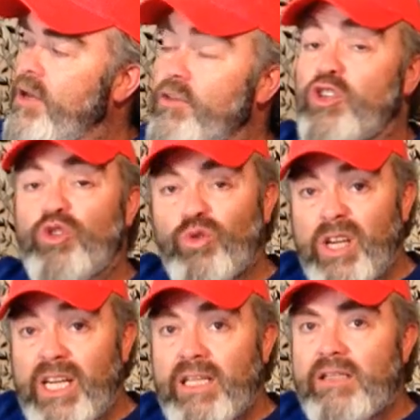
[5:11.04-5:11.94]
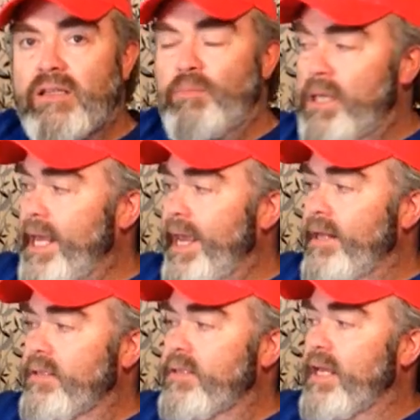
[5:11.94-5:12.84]
the trees, the
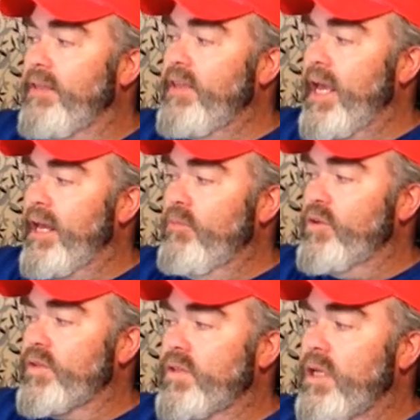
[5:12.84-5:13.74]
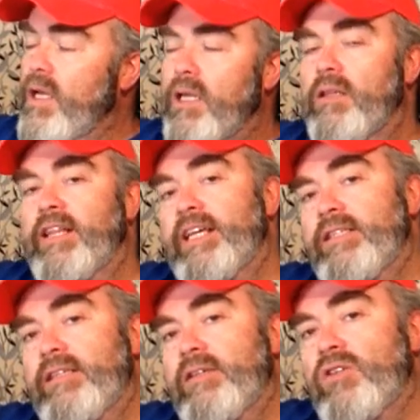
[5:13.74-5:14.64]
plants, and the animals.
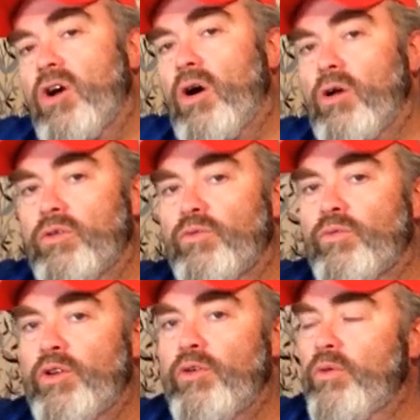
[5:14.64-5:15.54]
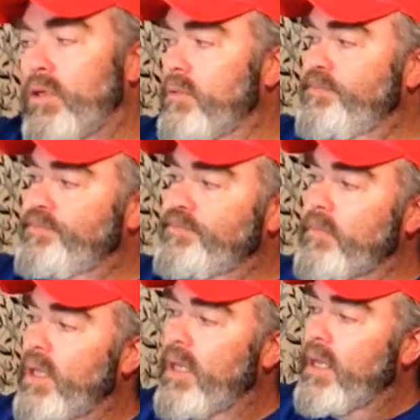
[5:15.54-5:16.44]
This is called renewal,
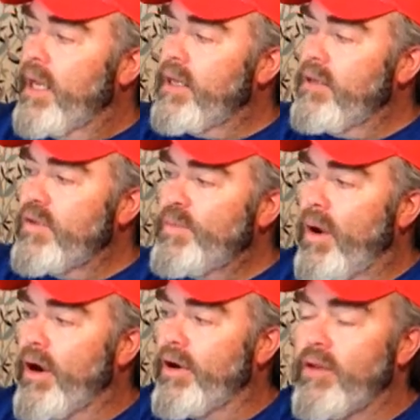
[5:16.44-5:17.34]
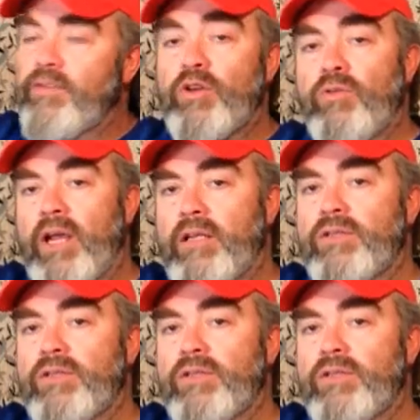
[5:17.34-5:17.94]
and it is part of the great